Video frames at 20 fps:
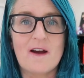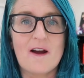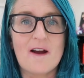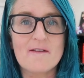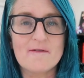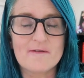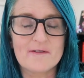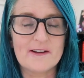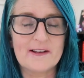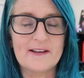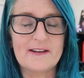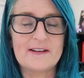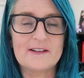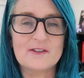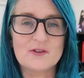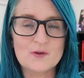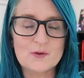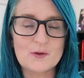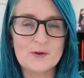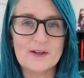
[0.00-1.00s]
I really
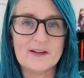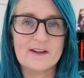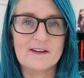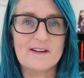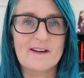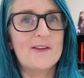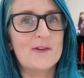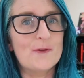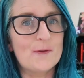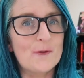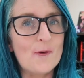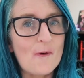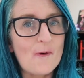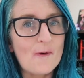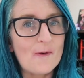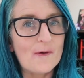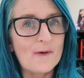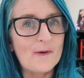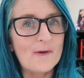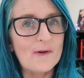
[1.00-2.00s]
enjoyed it.
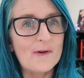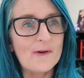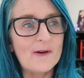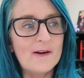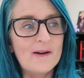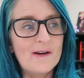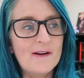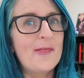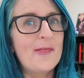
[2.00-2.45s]
So